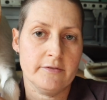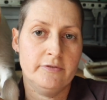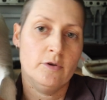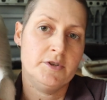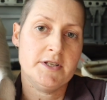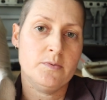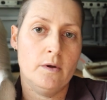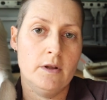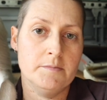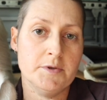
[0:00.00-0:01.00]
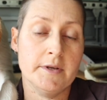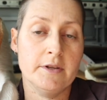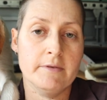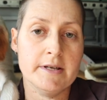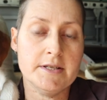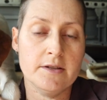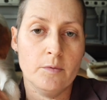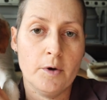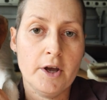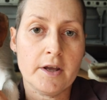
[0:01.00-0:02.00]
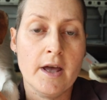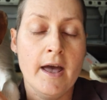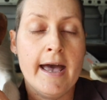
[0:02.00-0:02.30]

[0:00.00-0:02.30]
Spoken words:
the floor just while I'm doing the rest of the work.